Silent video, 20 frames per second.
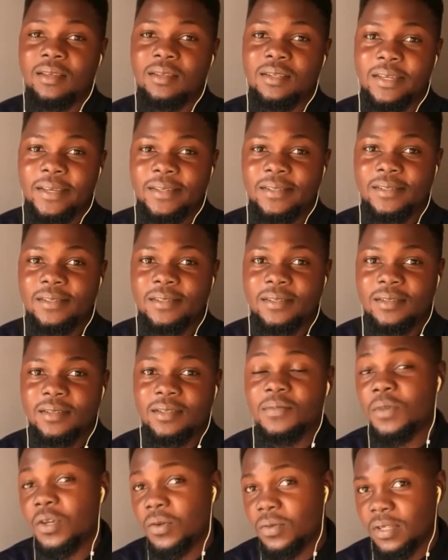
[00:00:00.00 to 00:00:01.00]
is the
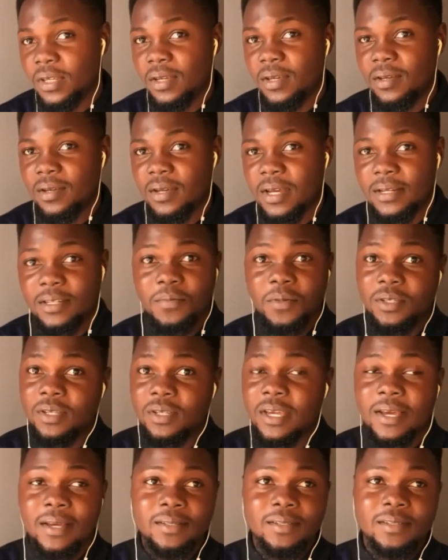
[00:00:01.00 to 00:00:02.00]
music, and the music
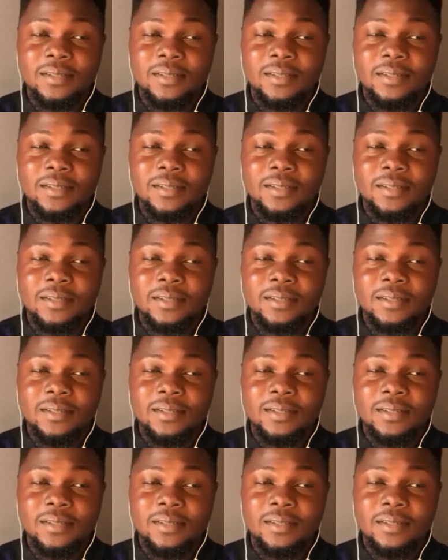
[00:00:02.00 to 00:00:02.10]
has